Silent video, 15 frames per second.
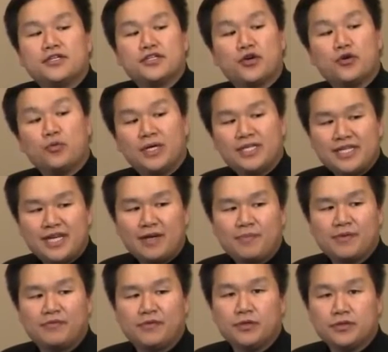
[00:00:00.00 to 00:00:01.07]
So what type
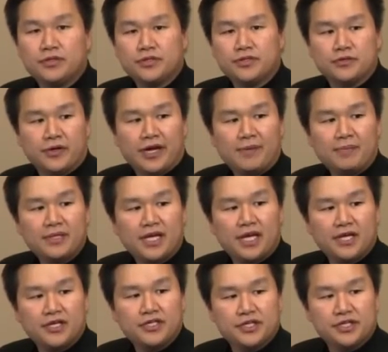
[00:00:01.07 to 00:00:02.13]
of users or
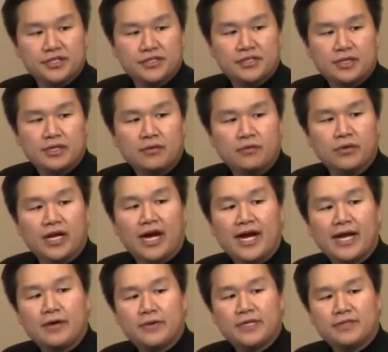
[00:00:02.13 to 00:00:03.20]
applications would
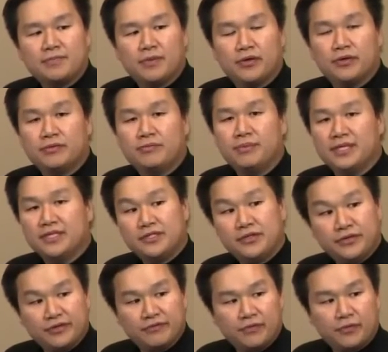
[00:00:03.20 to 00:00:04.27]
iOS mode be
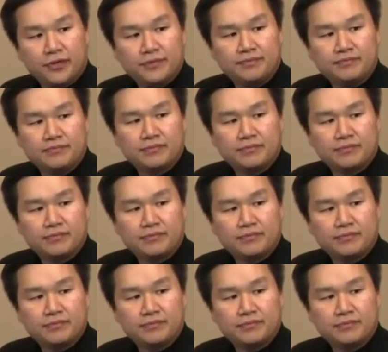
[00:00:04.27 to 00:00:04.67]
suited for?